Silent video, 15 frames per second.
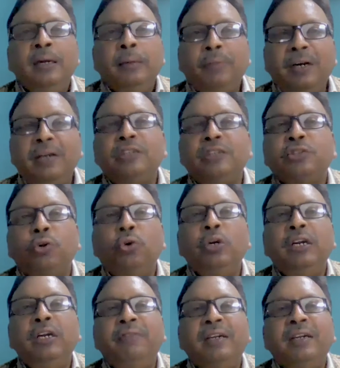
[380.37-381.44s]
But
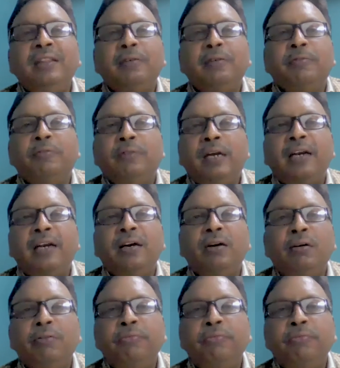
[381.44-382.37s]
slowly, when the era of